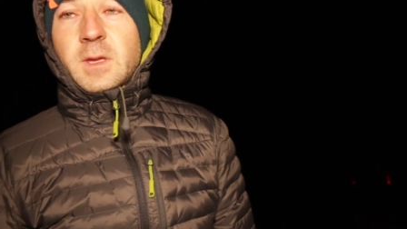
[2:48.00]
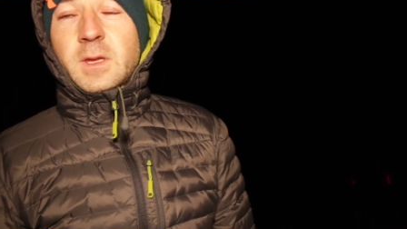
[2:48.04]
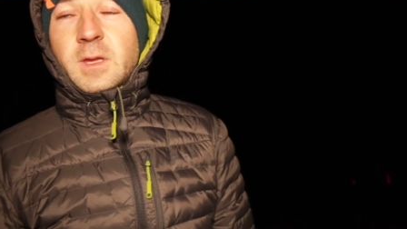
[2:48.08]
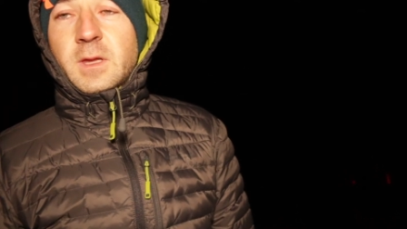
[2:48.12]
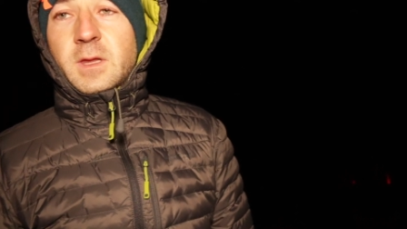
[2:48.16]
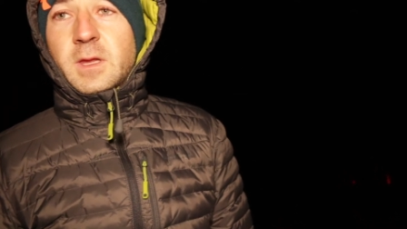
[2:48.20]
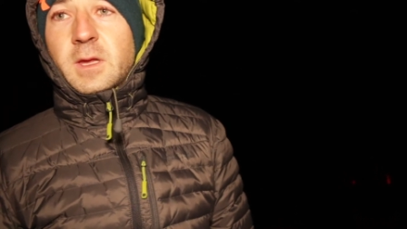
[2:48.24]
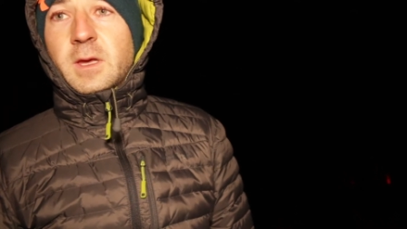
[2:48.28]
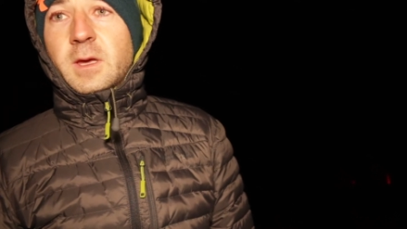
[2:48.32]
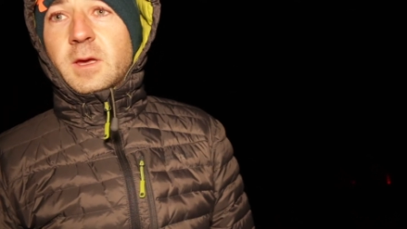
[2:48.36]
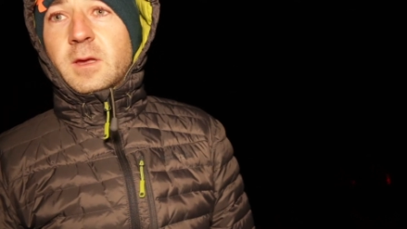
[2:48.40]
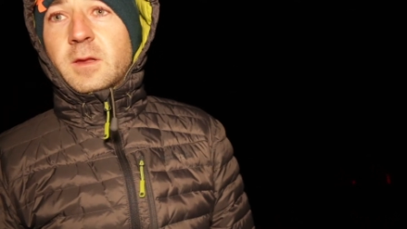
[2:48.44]

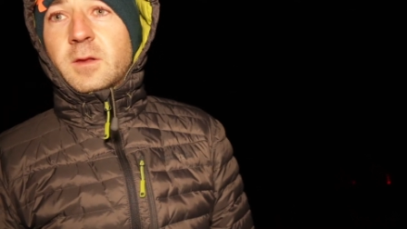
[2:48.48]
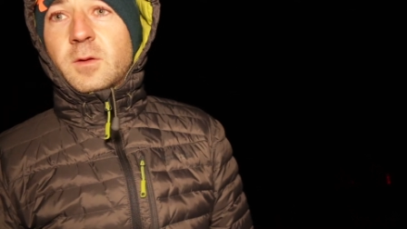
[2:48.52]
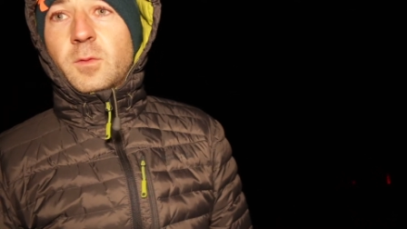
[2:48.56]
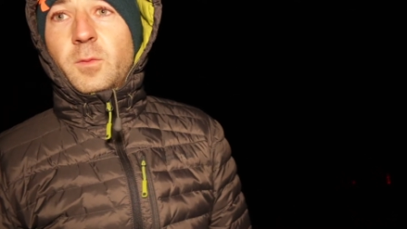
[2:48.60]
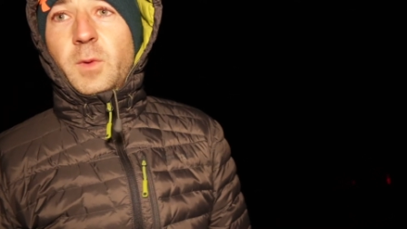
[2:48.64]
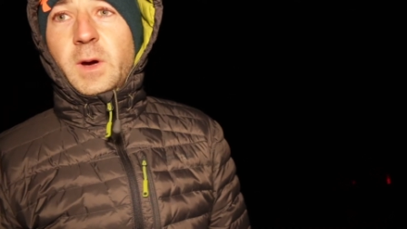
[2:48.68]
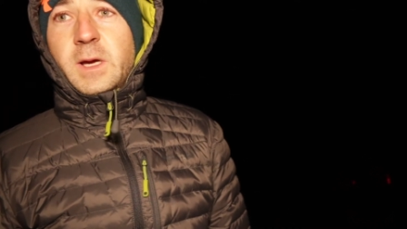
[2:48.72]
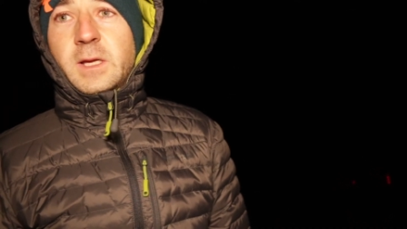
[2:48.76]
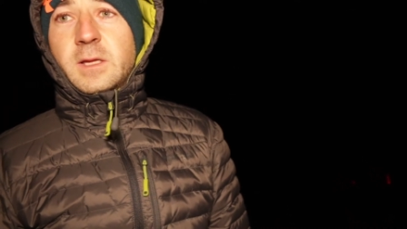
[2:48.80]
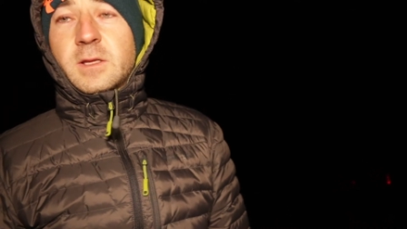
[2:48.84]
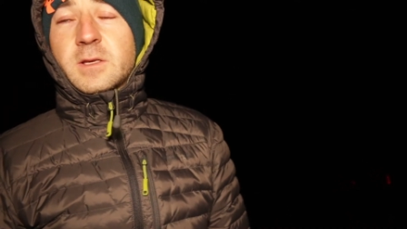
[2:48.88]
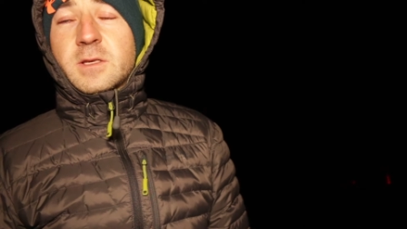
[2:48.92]
the
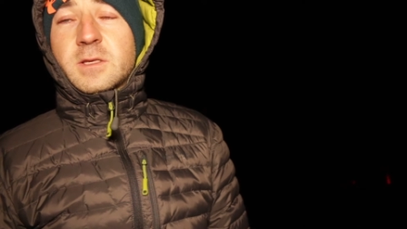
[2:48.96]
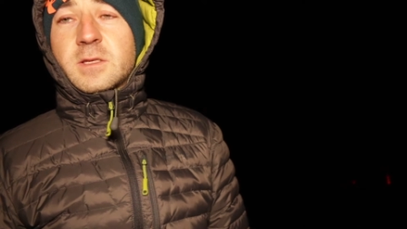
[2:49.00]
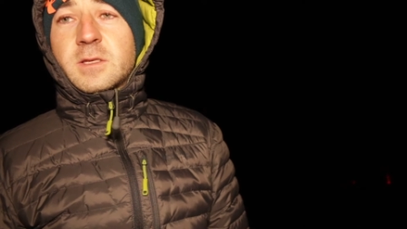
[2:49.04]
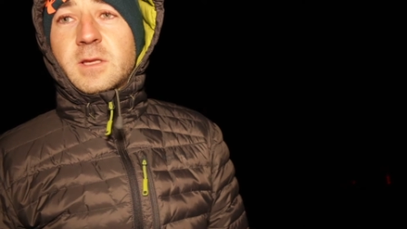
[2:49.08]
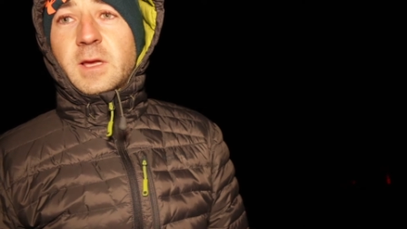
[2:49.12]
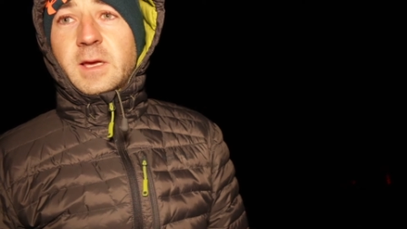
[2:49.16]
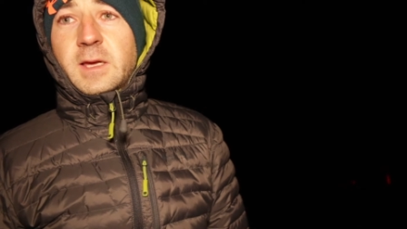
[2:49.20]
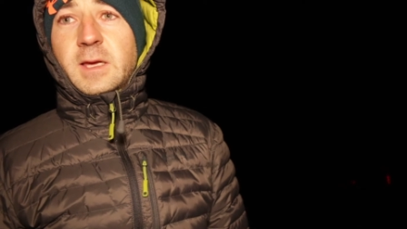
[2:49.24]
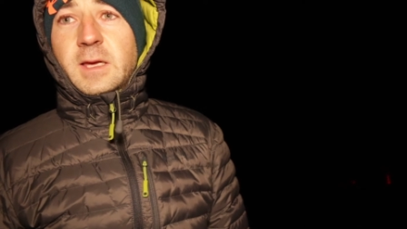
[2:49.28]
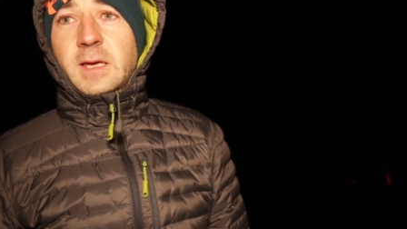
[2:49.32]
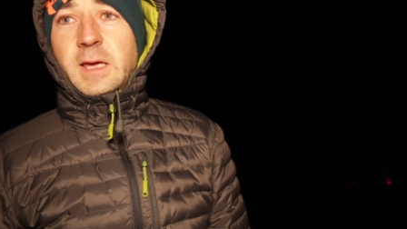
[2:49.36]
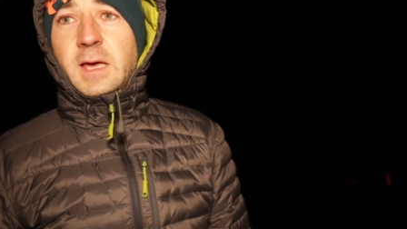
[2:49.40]
widest
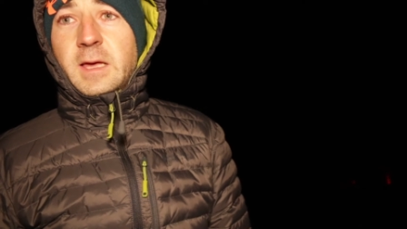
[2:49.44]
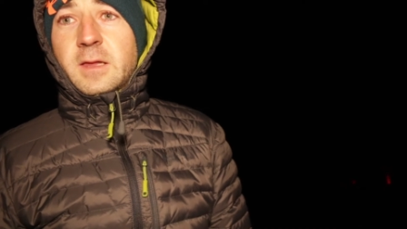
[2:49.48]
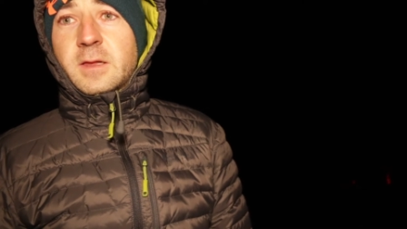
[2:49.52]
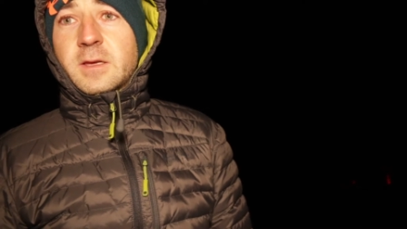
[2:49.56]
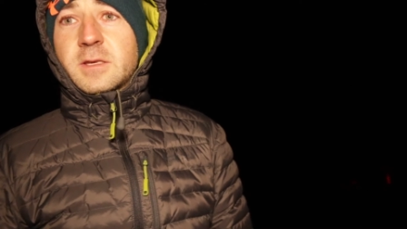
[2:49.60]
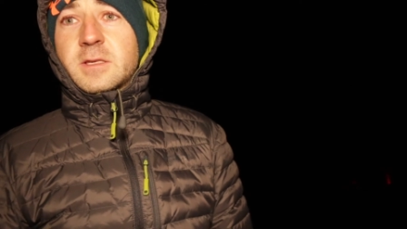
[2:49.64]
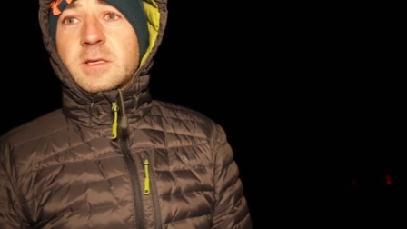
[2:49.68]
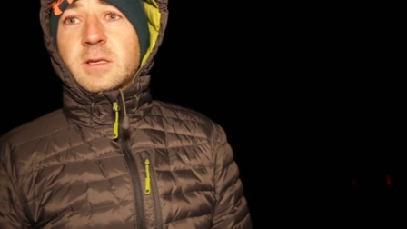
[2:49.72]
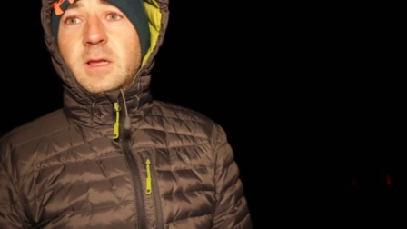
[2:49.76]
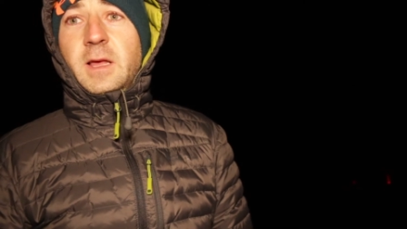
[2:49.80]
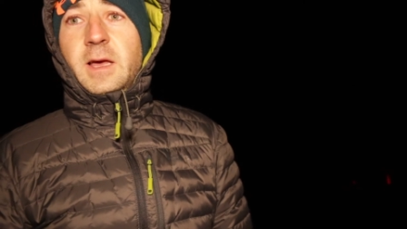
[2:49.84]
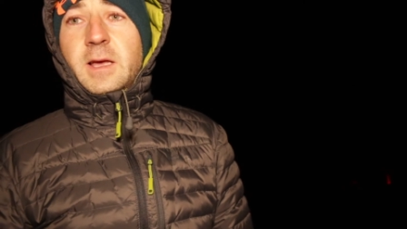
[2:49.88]
I can get
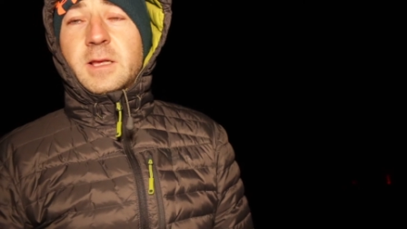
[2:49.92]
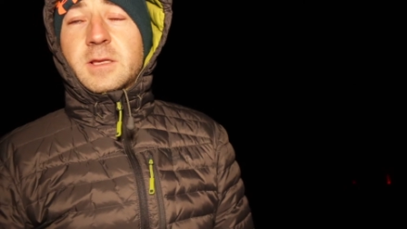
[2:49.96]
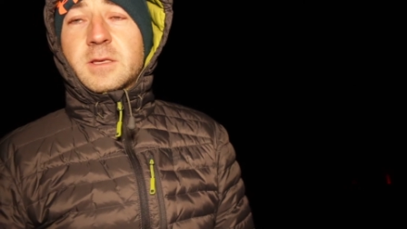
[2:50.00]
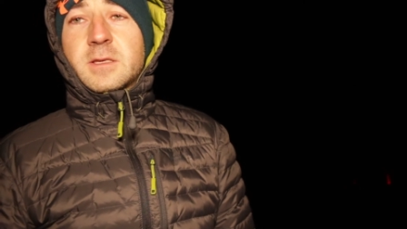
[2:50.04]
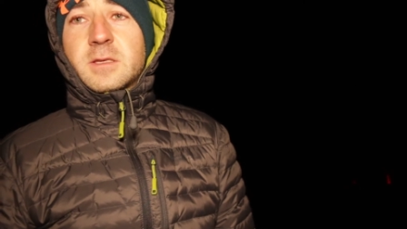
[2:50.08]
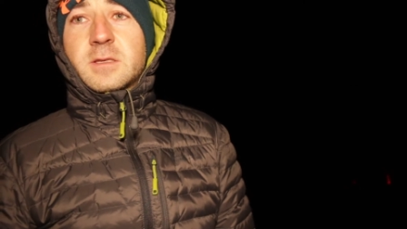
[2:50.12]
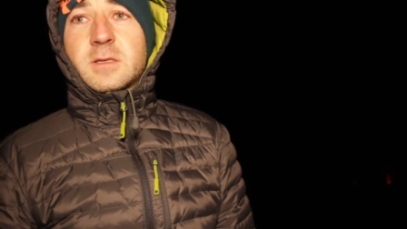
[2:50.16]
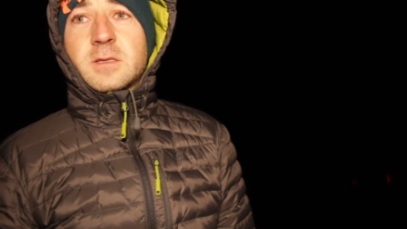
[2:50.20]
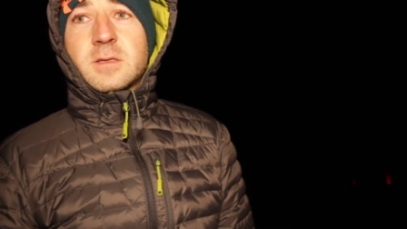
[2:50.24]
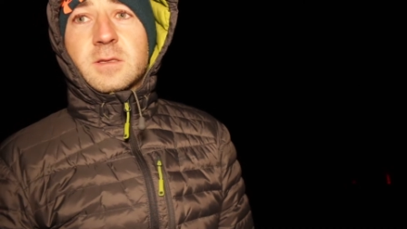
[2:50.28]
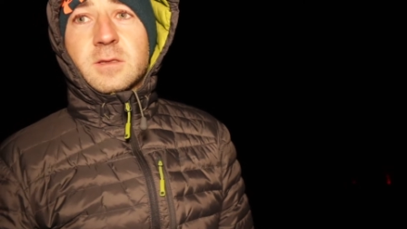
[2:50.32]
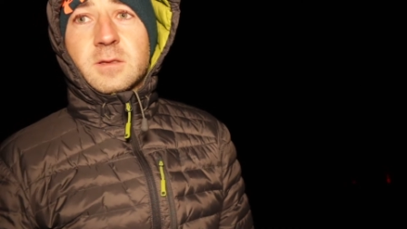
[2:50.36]
this
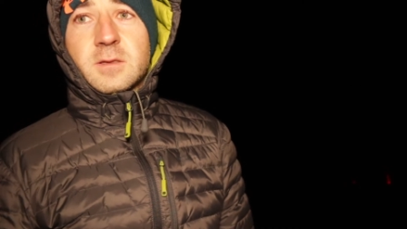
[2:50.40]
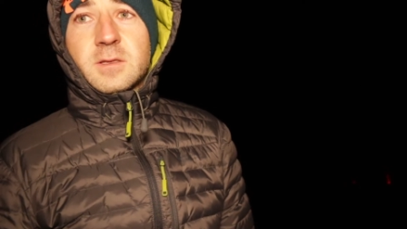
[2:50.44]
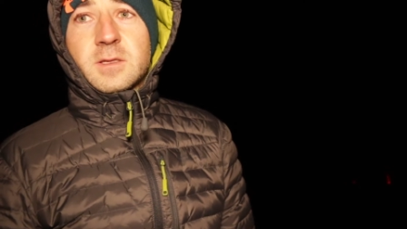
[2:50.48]
lens.